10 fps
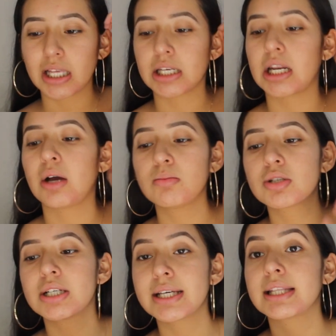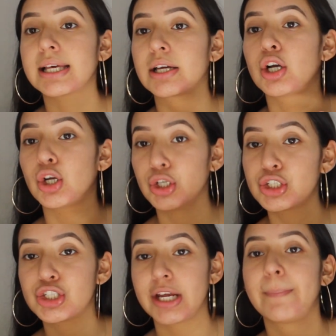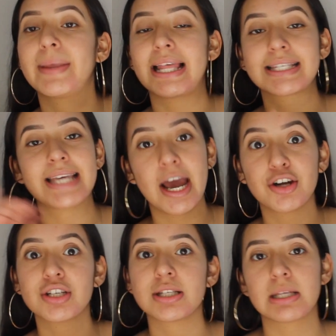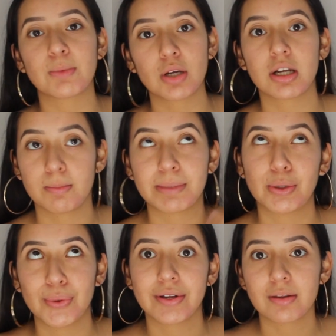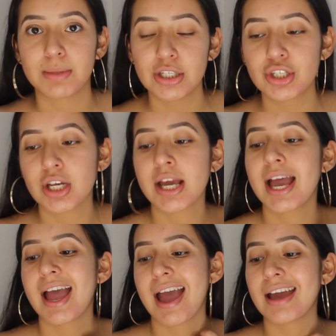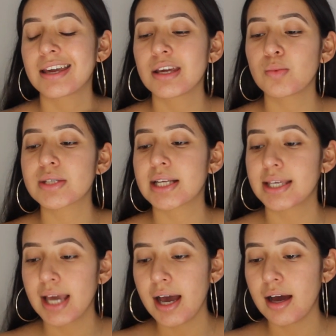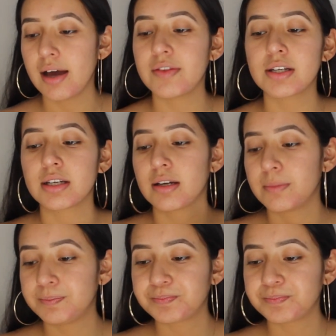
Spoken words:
Like now I'm trying to get like a good shape but like tanner since I'm gonna be going to the beach. And he was like, yeah. And then